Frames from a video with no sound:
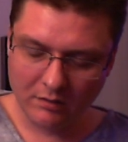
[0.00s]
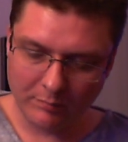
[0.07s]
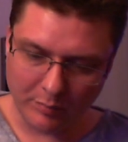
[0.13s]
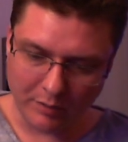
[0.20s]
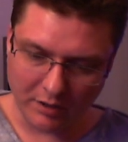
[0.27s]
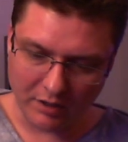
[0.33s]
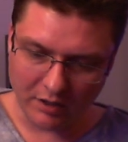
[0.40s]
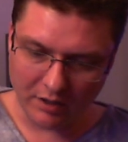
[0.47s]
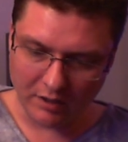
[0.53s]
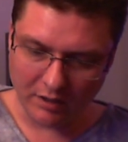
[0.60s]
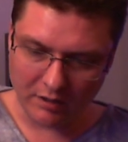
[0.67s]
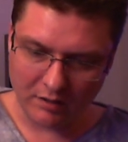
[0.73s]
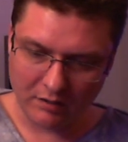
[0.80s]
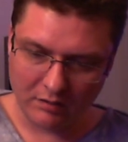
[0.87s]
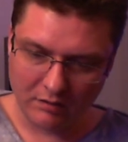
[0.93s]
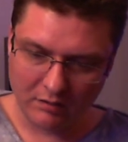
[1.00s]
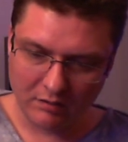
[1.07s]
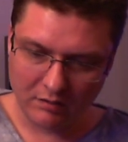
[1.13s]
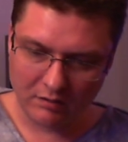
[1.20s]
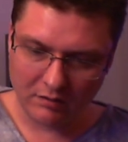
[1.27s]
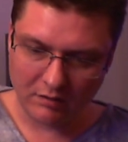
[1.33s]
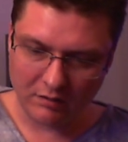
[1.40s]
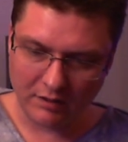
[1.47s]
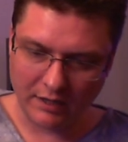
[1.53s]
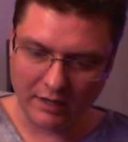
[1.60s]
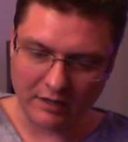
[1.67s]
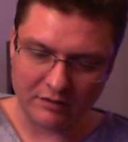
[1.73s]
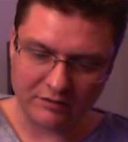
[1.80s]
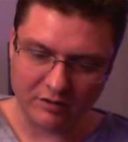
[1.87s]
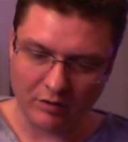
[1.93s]
but uh.
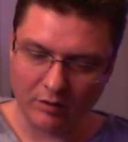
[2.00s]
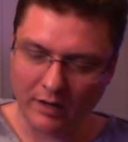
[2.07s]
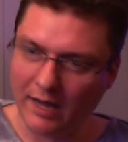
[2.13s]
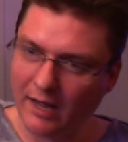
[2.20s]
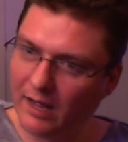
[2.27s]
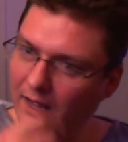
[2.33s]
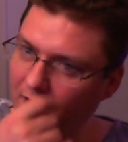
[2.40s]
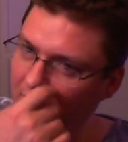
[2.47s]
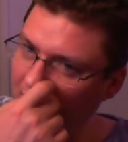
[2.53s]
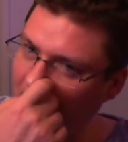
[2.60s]
Yeah, so how, how to